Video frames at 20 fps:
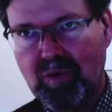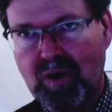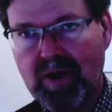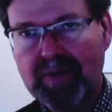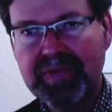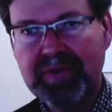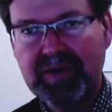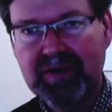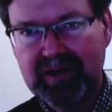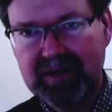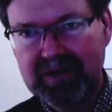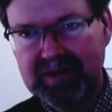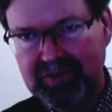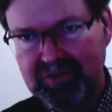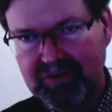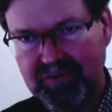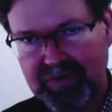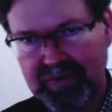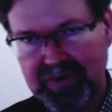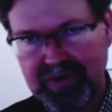what they're going to
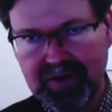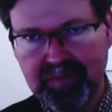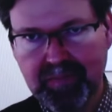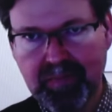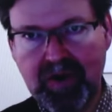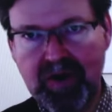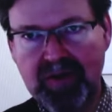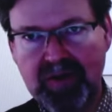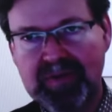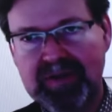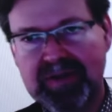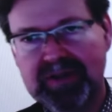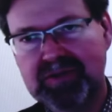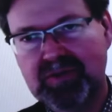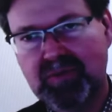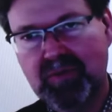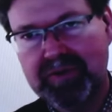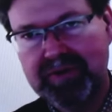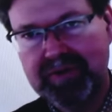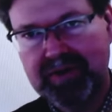do for the department,
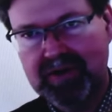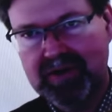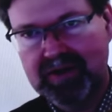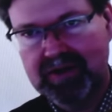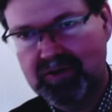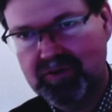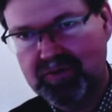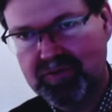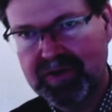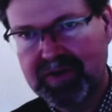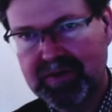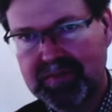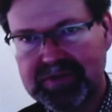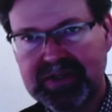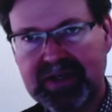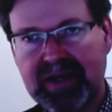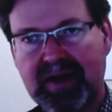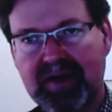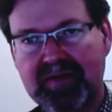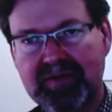what they're going to do for
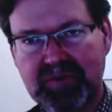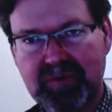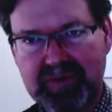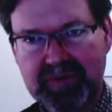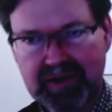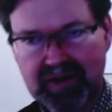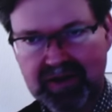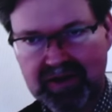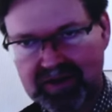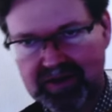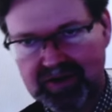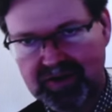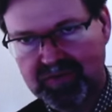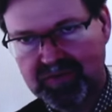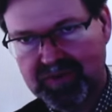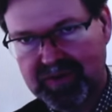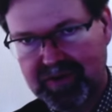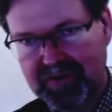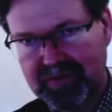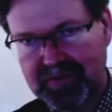themselves, what they're going to do
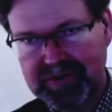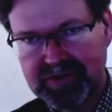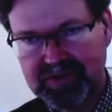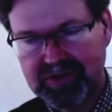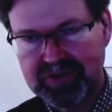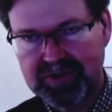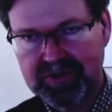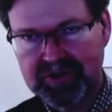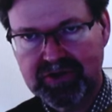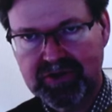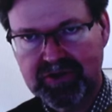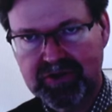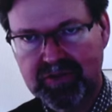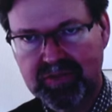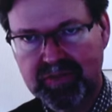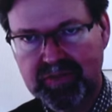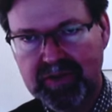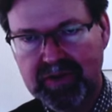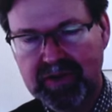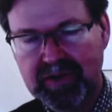for their research
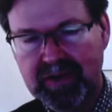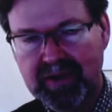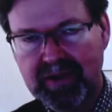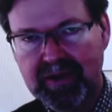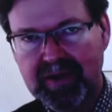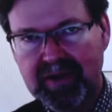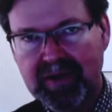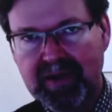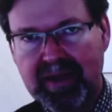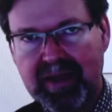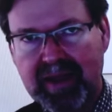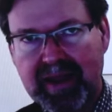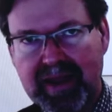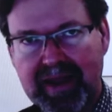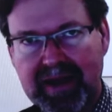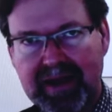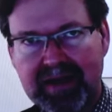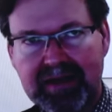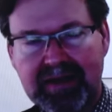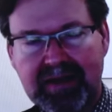group.
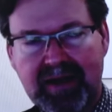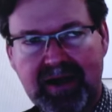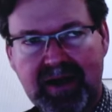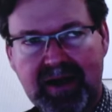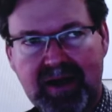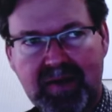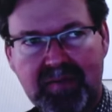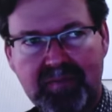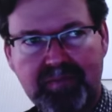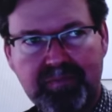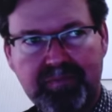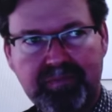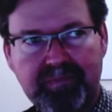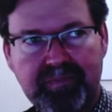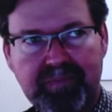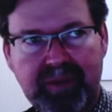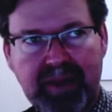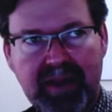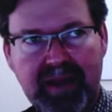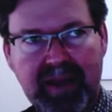And
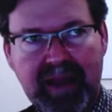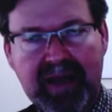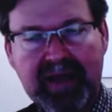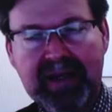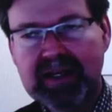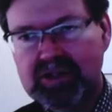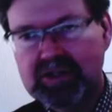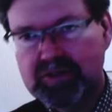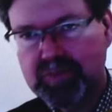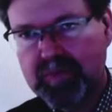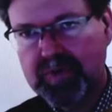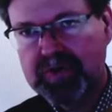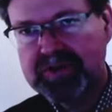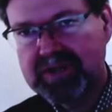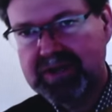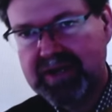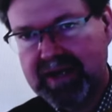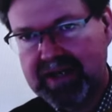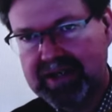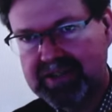each
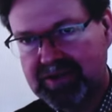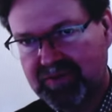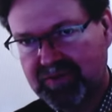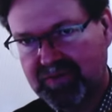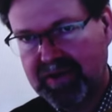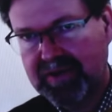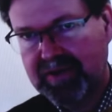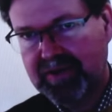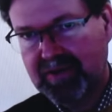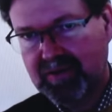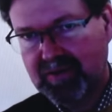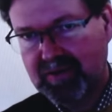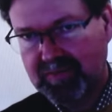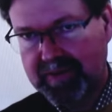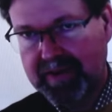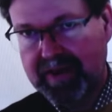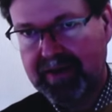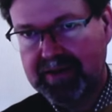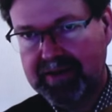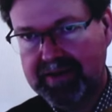person has to find their own
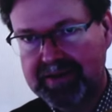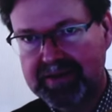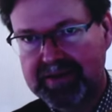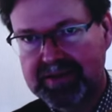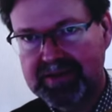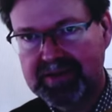balance.